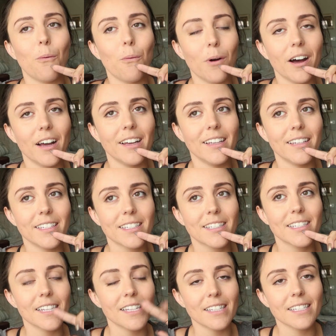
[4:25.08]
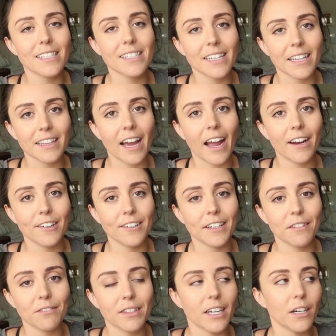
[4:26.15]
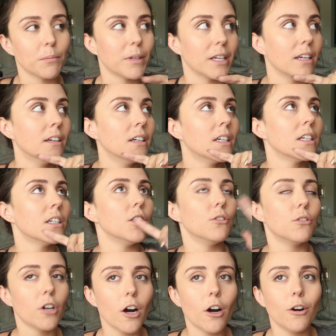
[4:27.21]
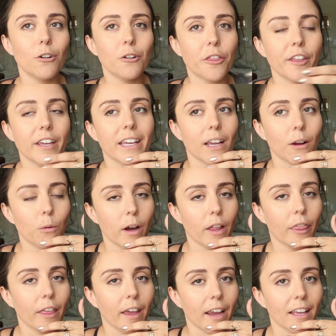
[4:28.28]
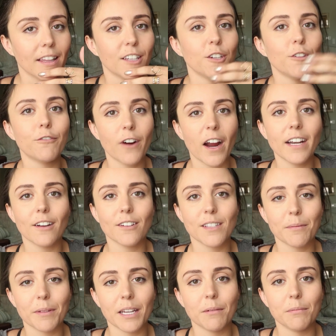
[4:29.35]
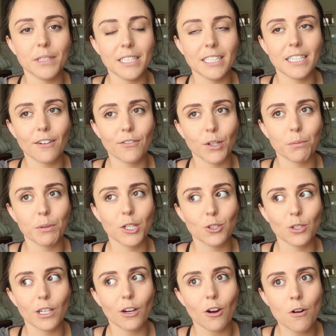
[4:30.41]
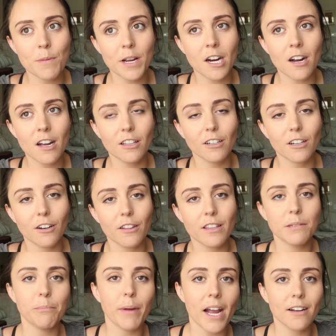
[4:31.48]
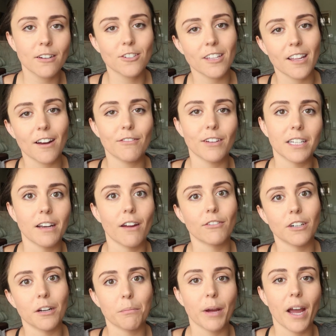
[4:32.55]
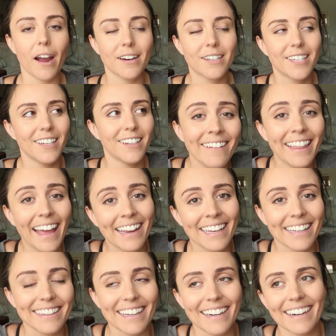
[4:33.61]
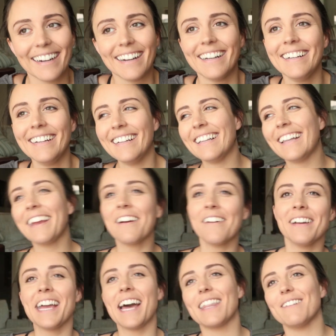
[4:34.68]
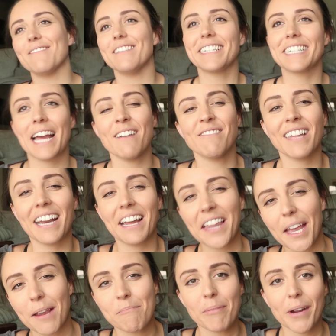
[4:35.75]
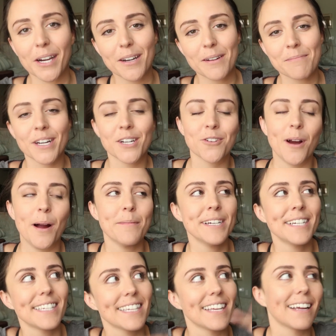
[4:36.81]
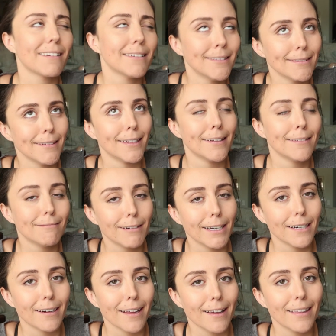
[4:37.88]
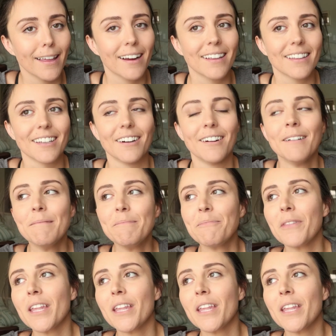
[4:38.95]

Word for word: was, and this is like the irony of therapy, you go thinking one thing and then you find out something completely different, because you're like, oh my God, look at all this baggage that I've like never unpacked. How'd that get there? Like, oh yeah, that one time that I like buried my traumas, like, huh, weird, how'd that get there?